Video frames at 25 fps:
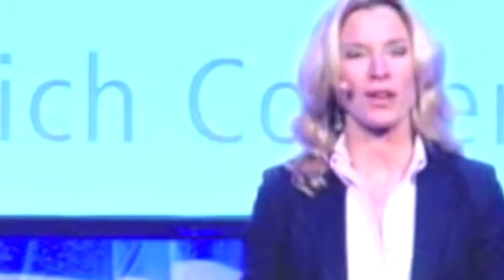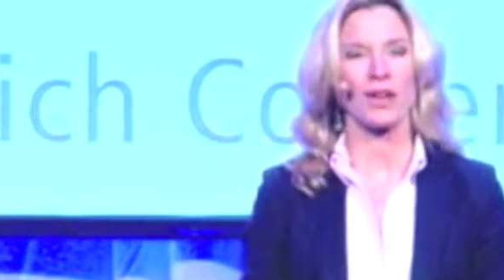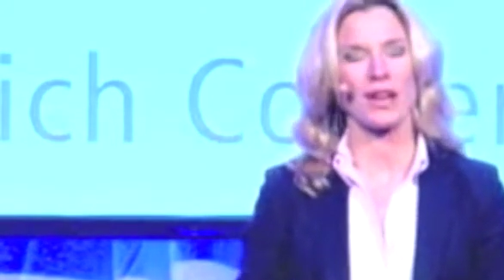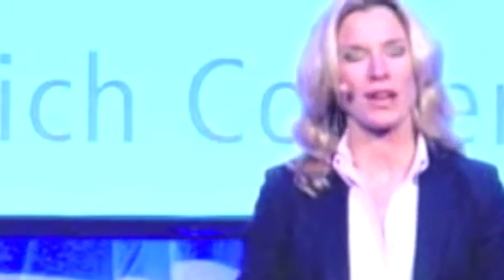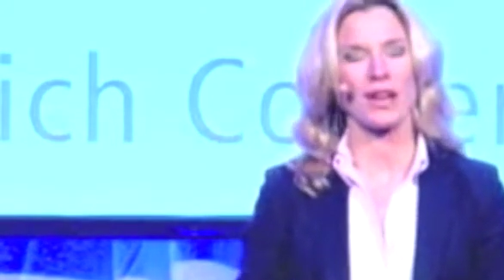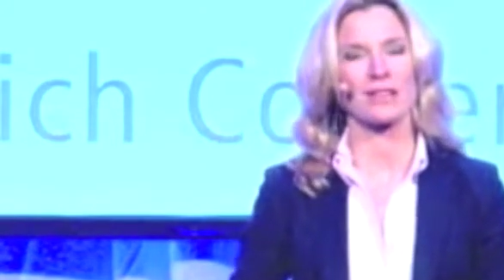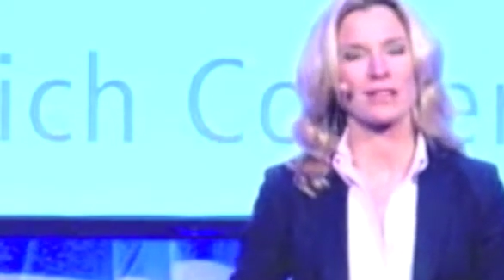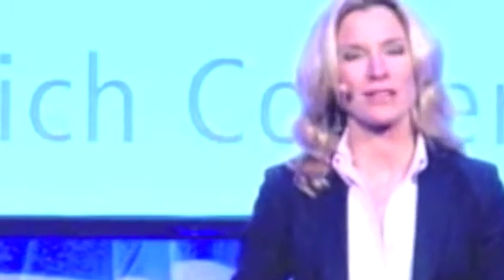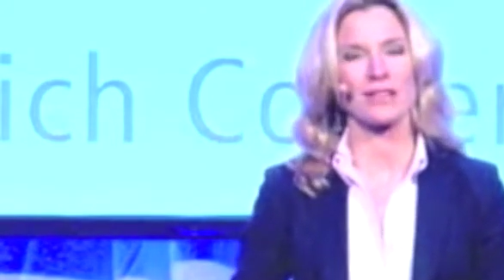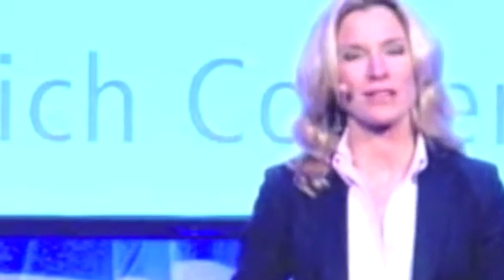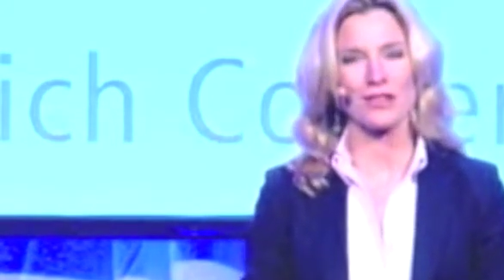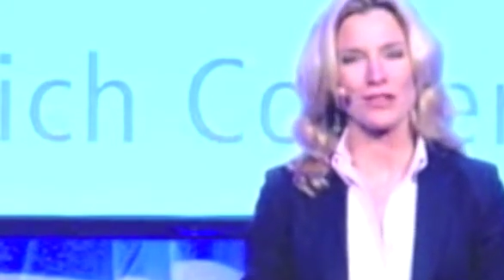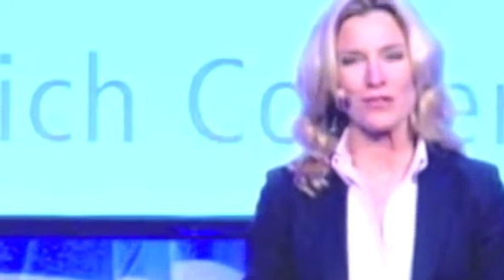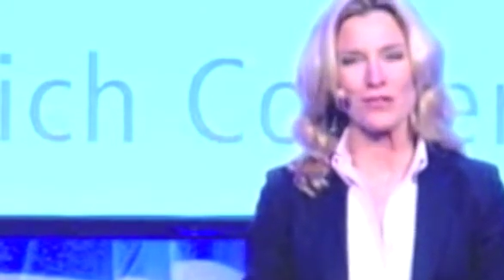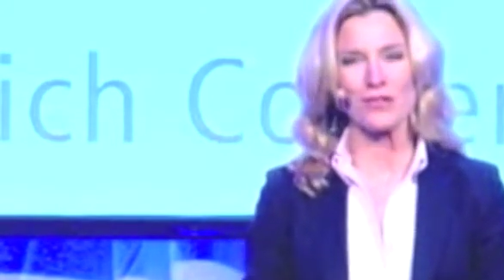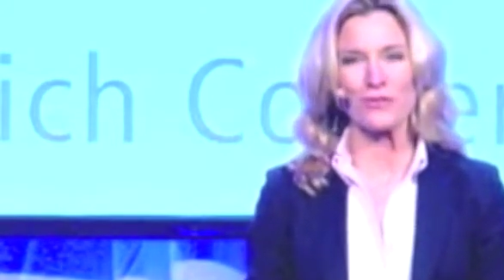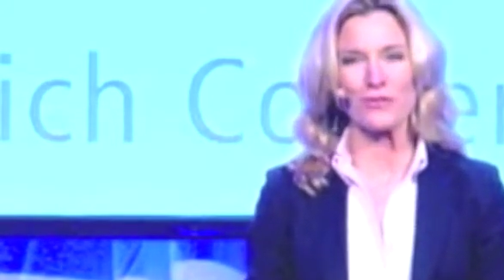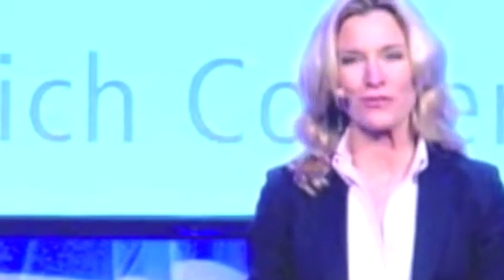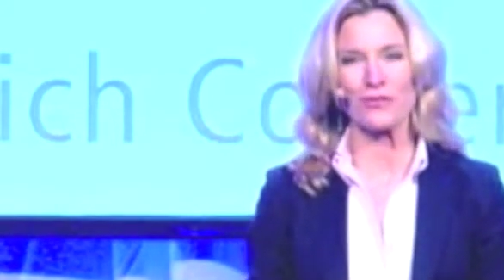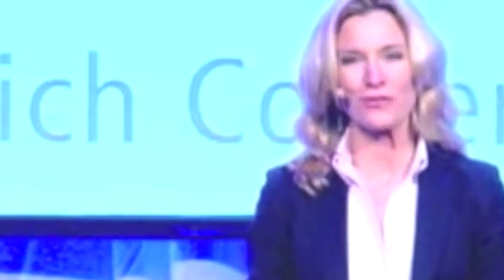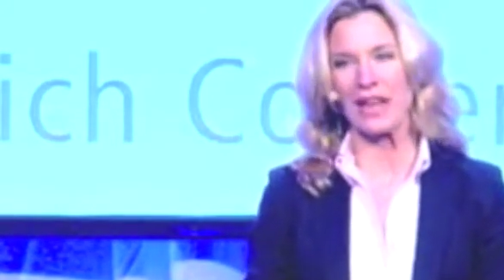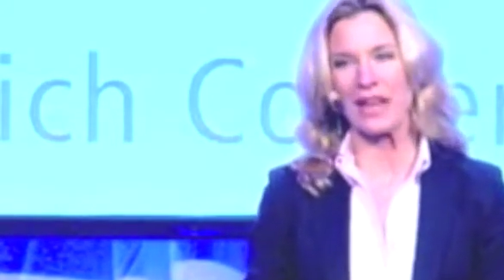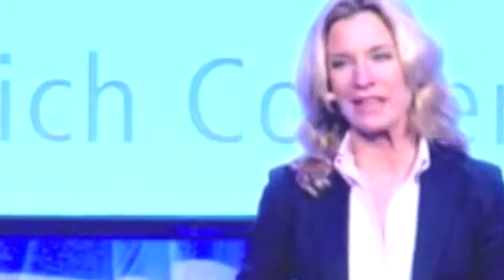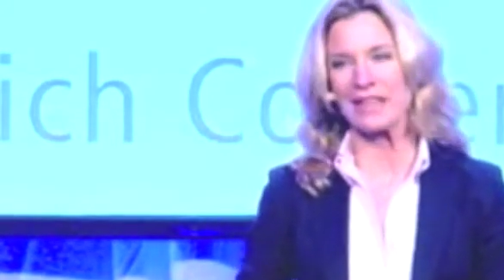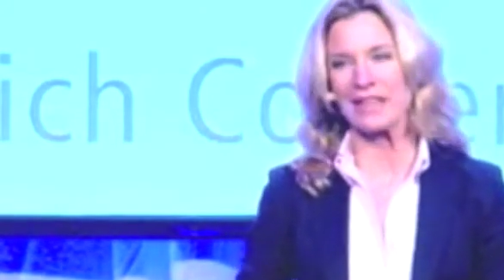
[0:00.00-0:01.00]
got two
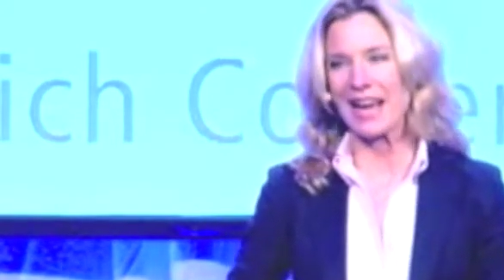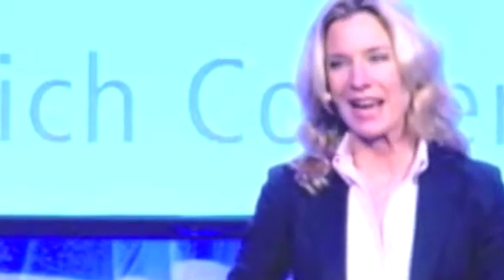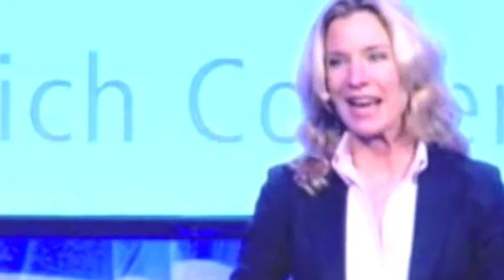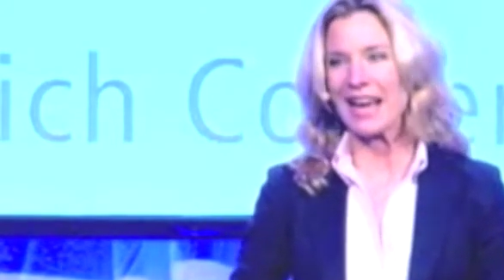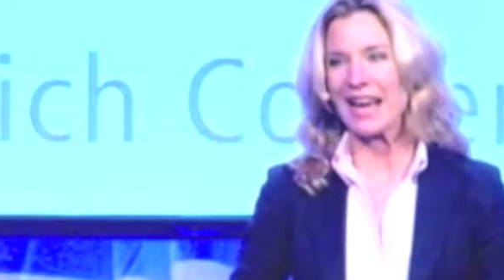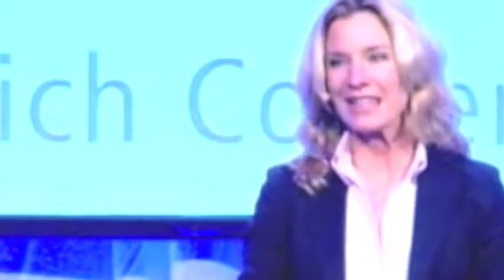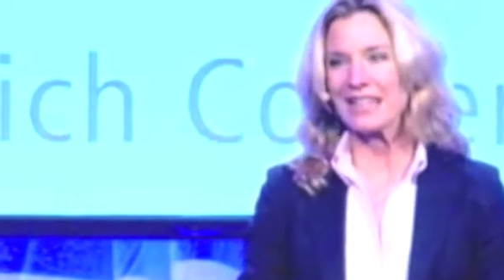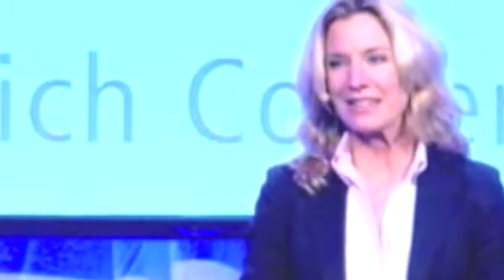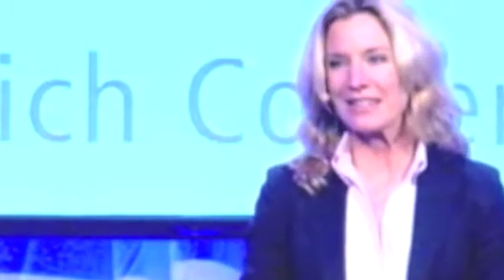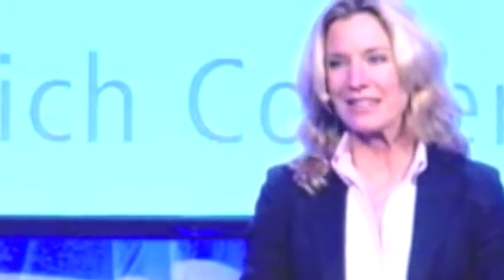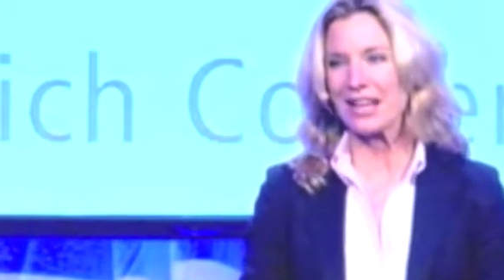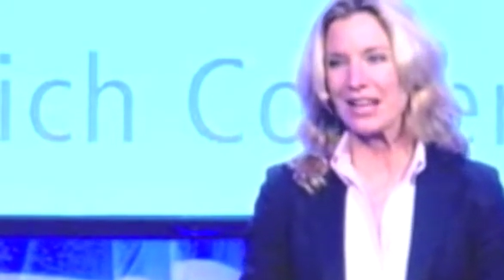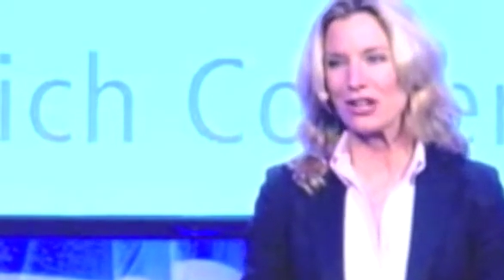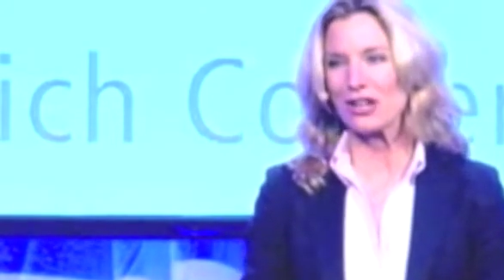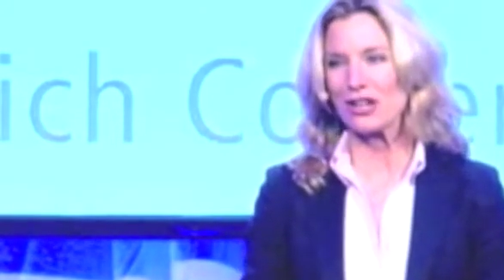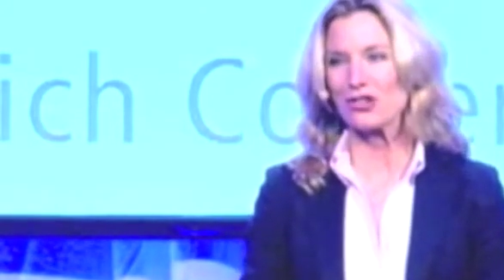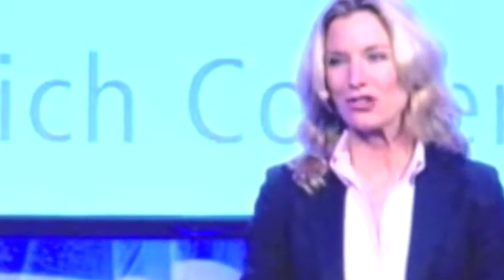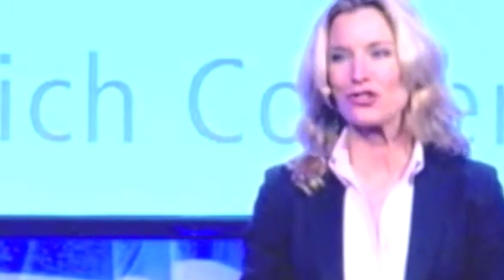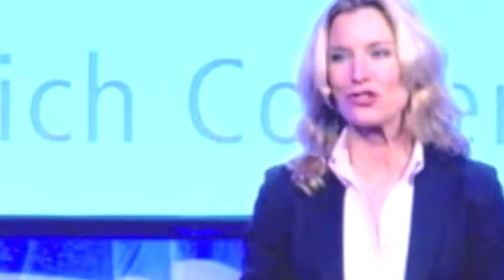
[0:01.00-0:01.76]
fantastic